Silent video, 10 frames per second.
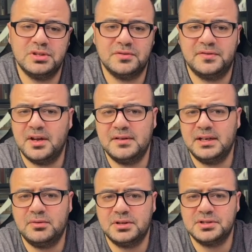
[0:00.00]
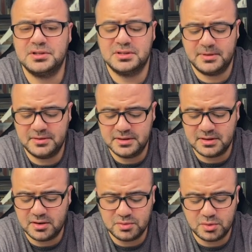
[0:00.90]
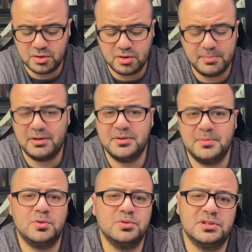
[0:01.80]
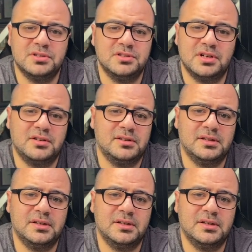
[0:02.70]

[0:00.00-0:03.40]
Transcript: if you have any questions about this artwork or about the process in general,